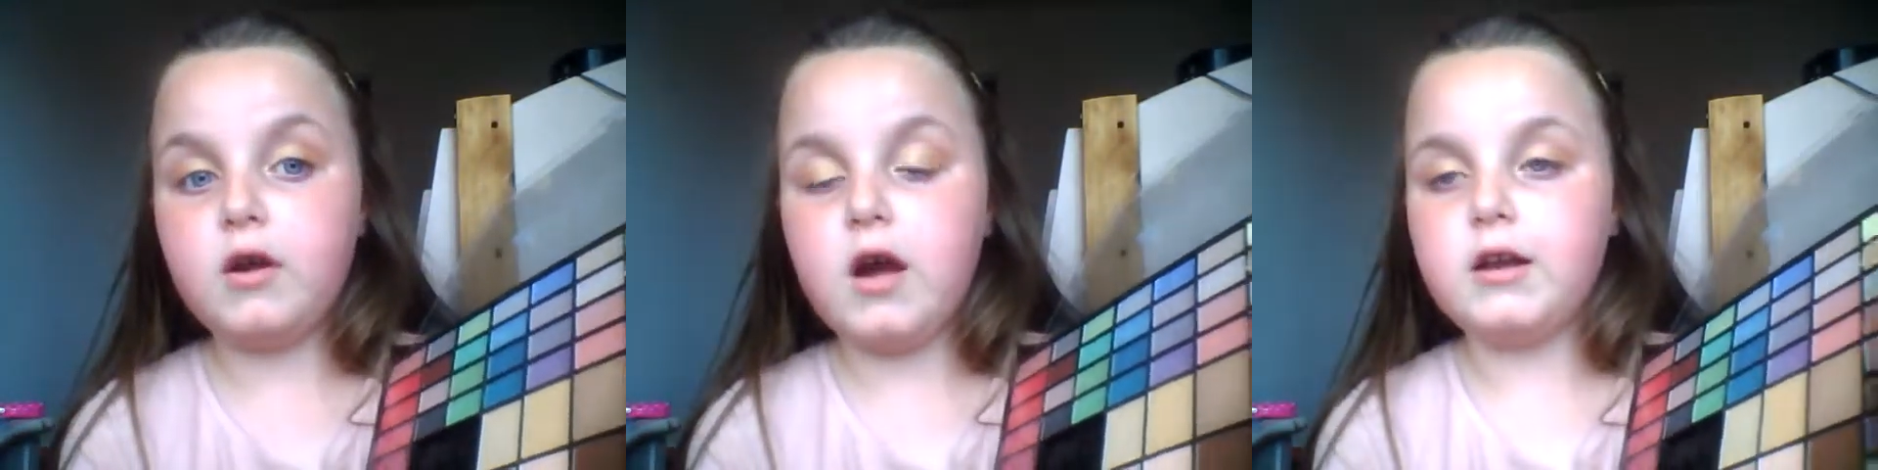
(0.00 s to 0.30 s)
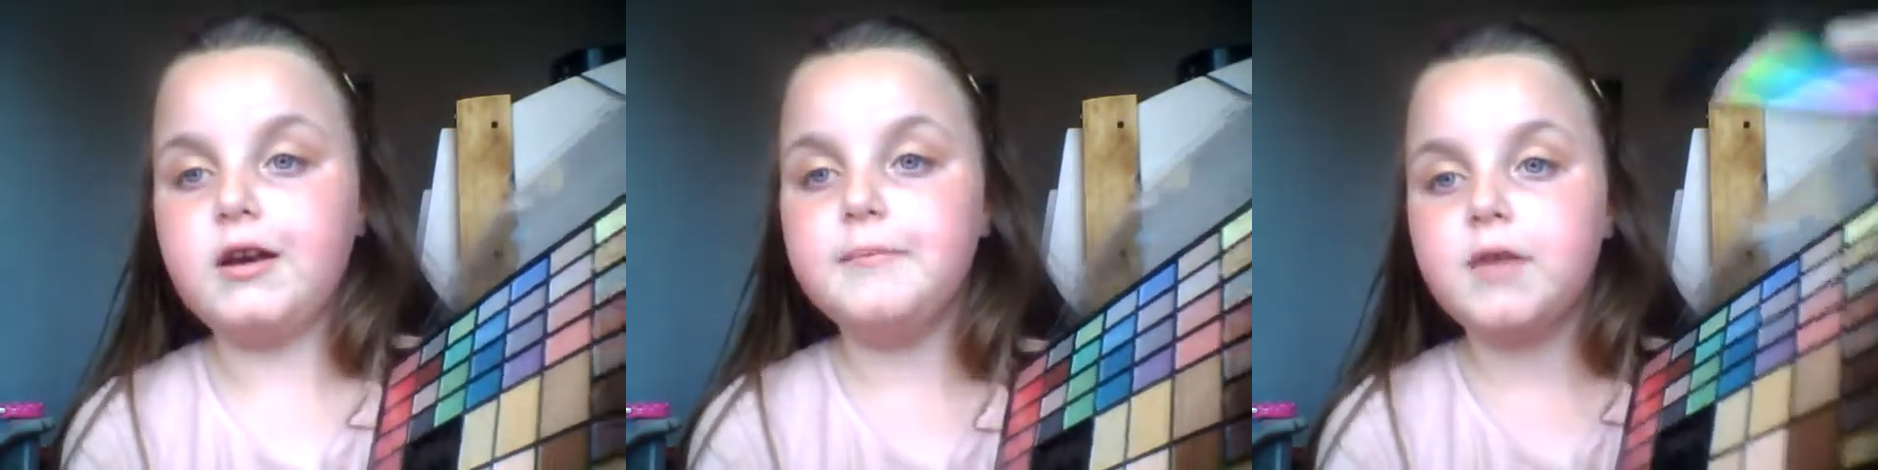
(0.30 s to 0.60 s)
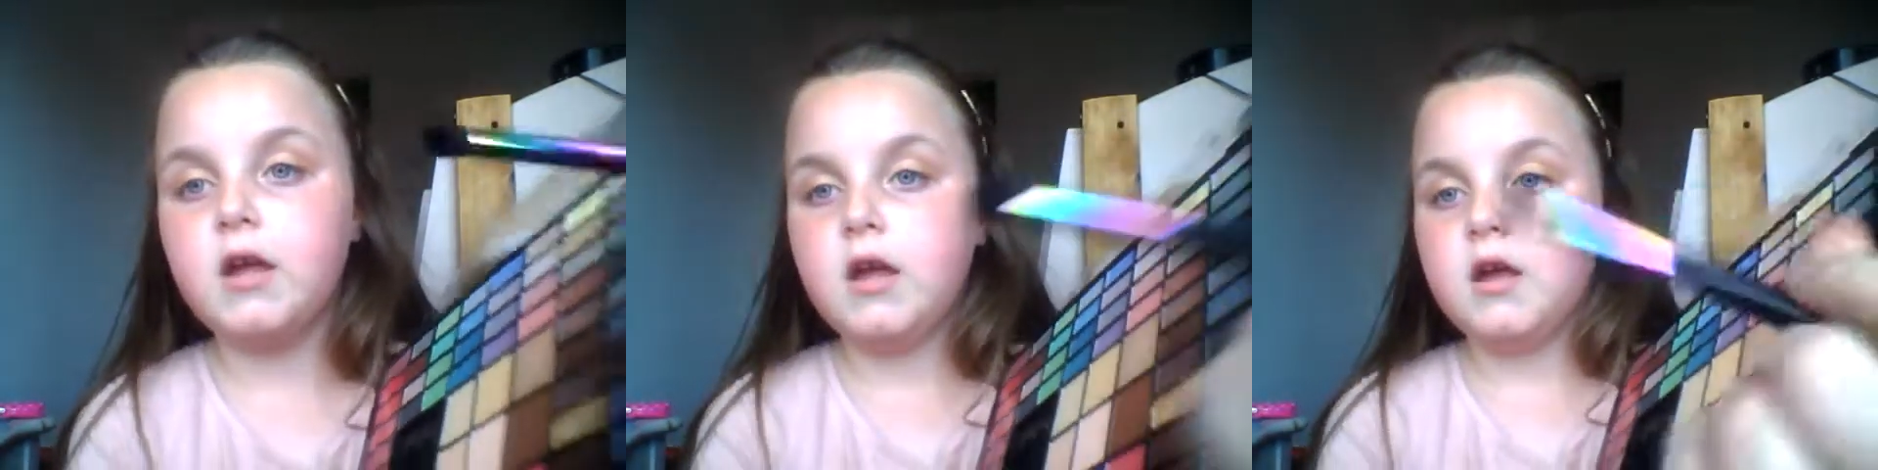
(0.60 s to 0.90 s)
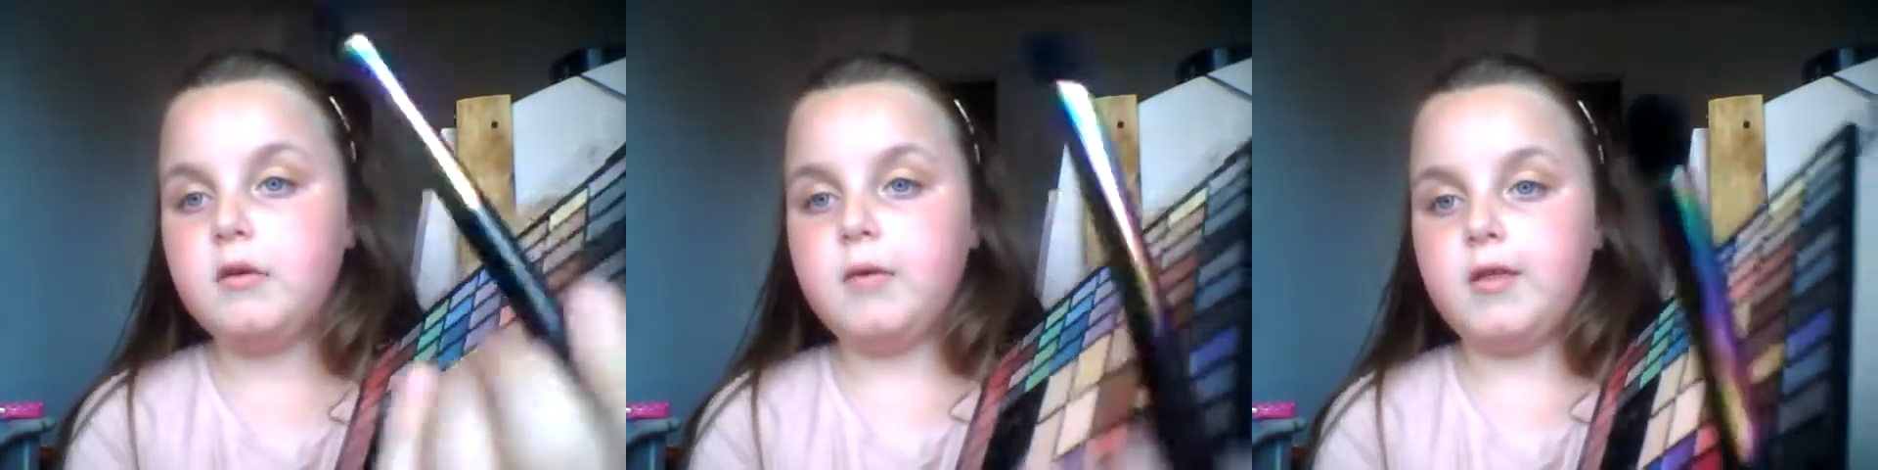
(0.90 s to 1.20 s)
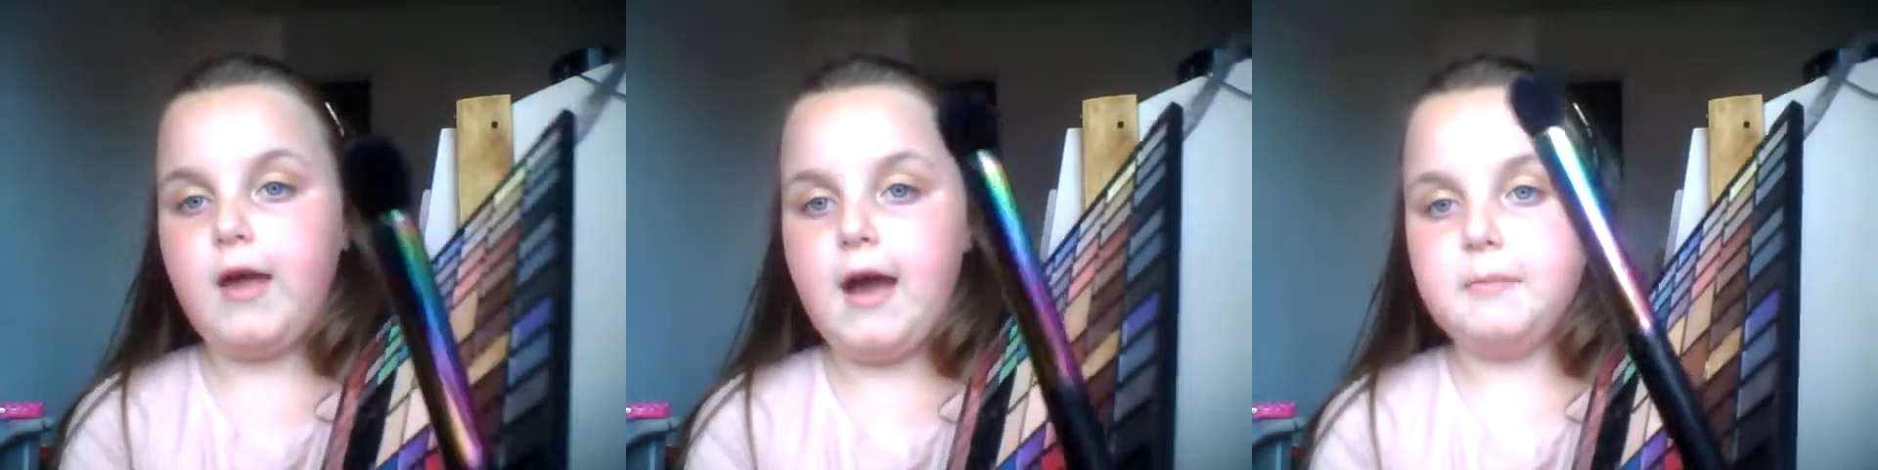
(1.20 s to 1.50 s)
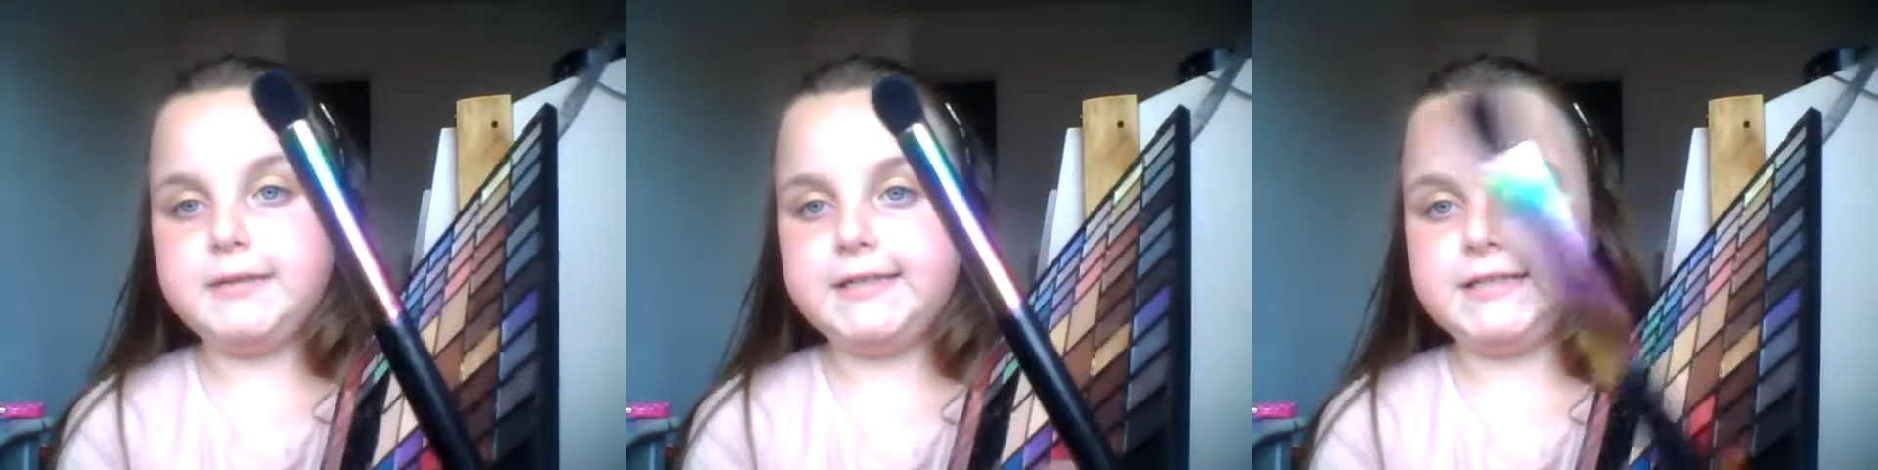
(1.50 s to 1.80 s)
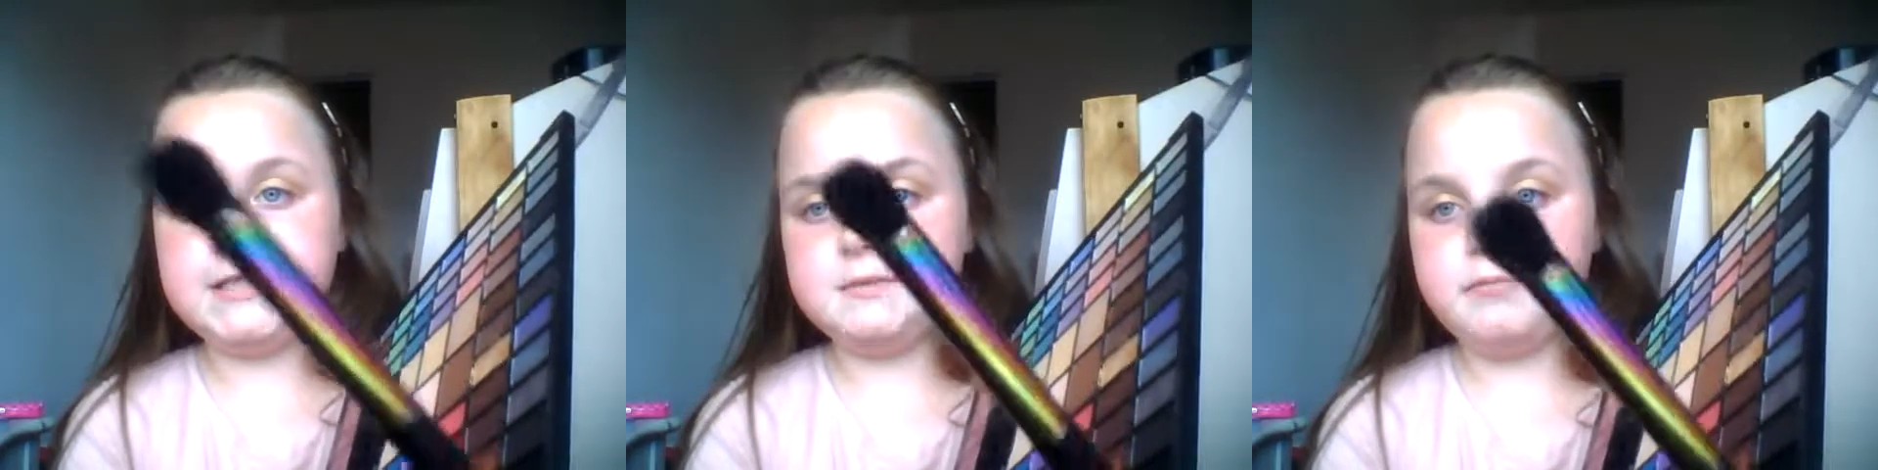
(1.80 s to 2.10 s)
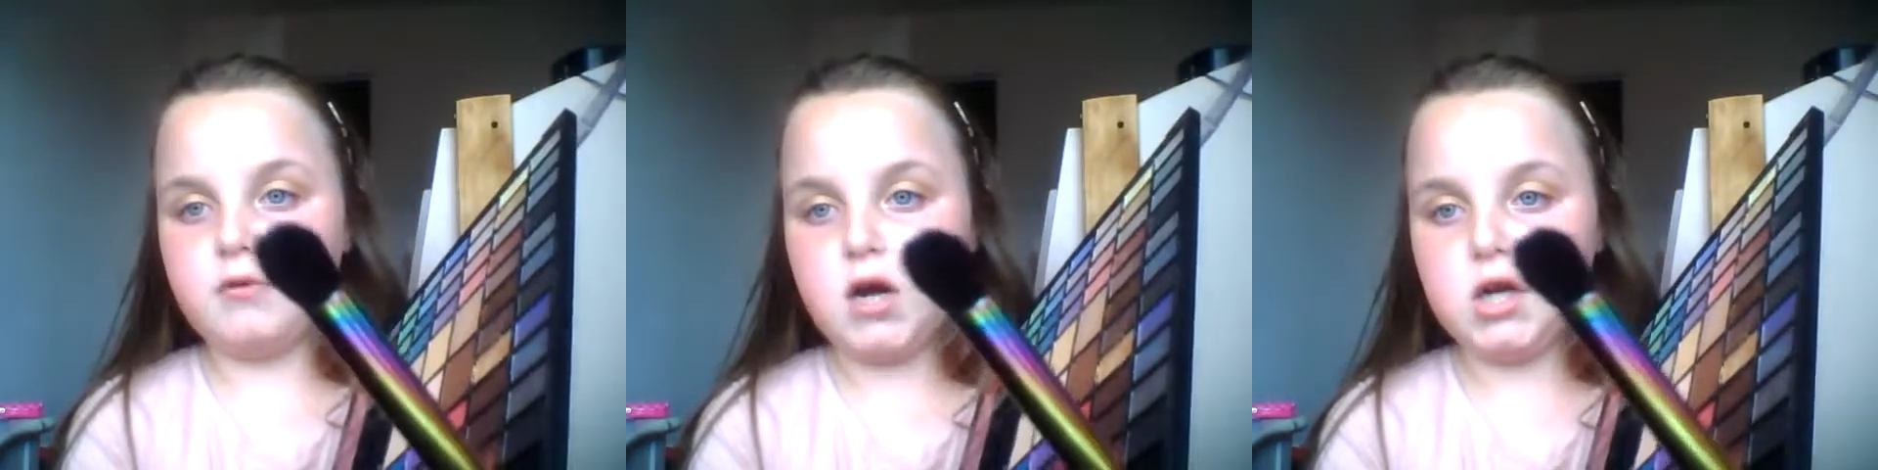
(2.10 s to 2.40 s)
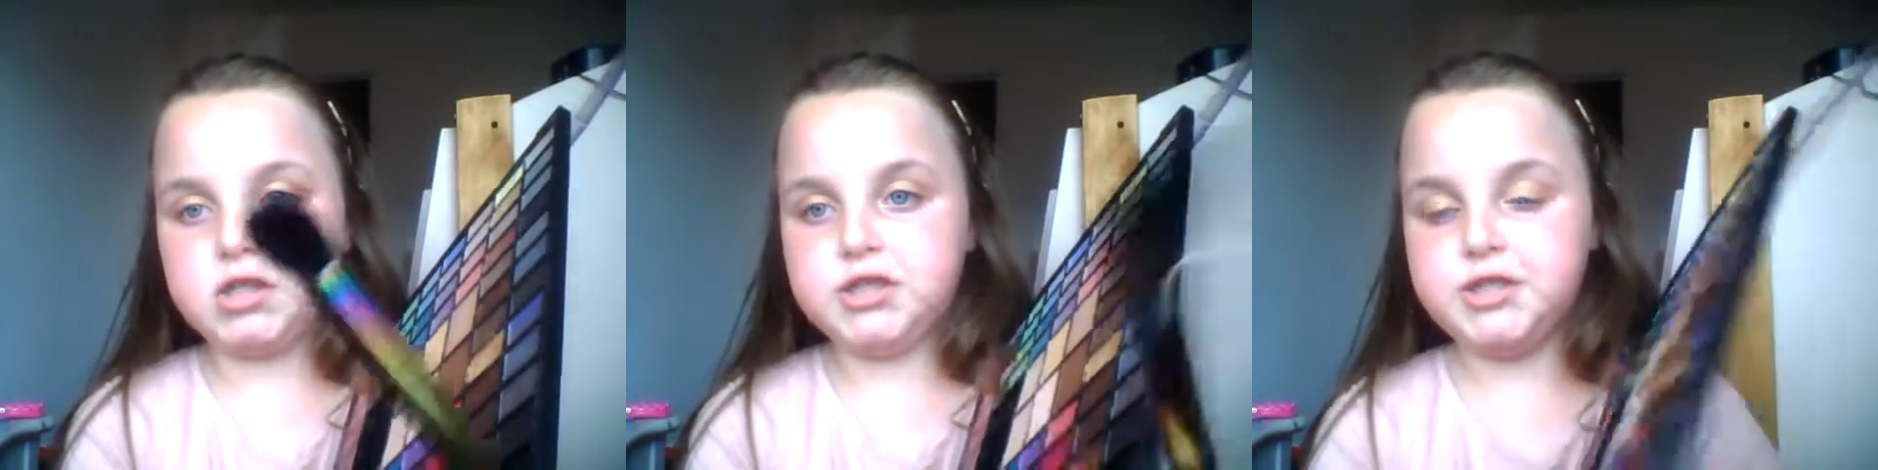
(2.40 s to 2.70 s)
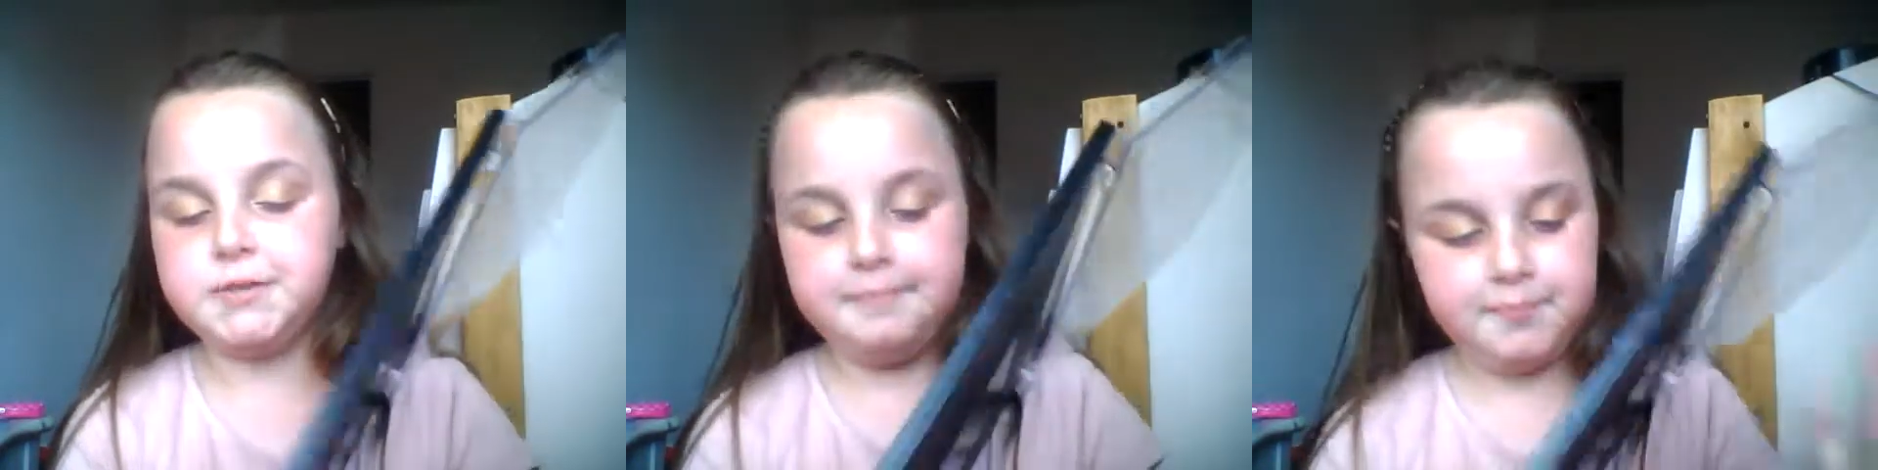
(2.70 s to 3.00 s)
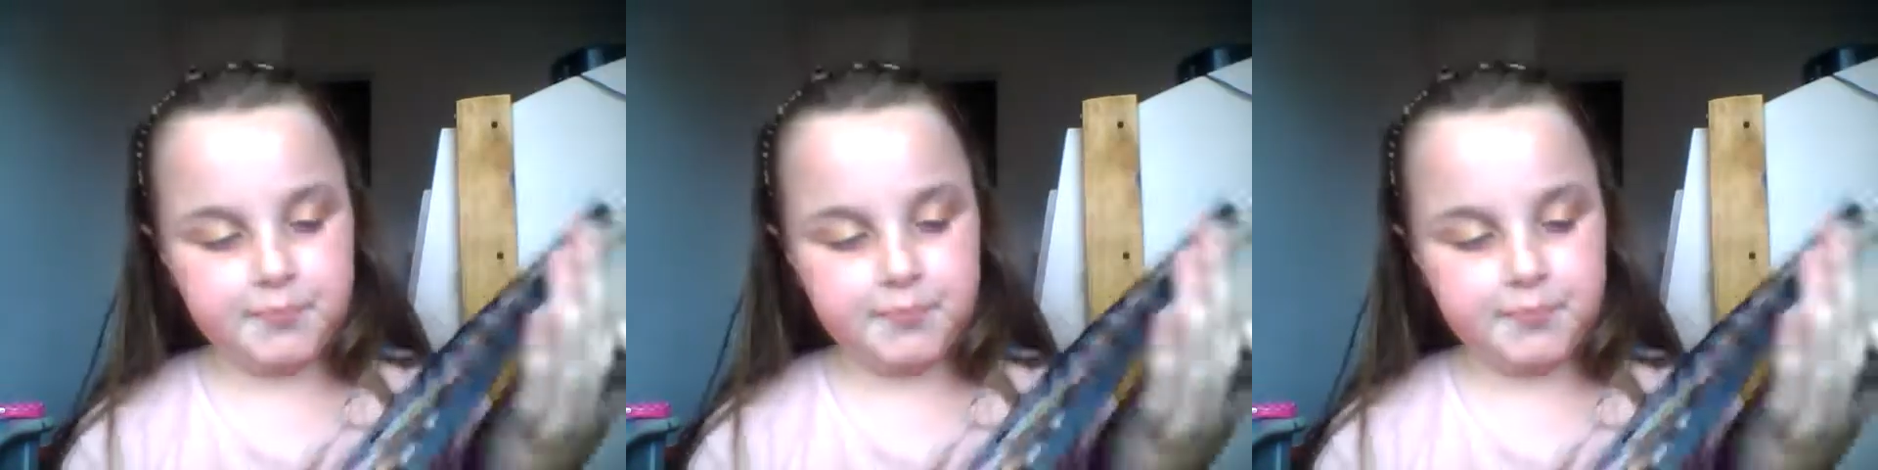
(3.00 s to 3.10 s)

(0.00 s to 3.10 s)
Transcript: colour with our blending brush.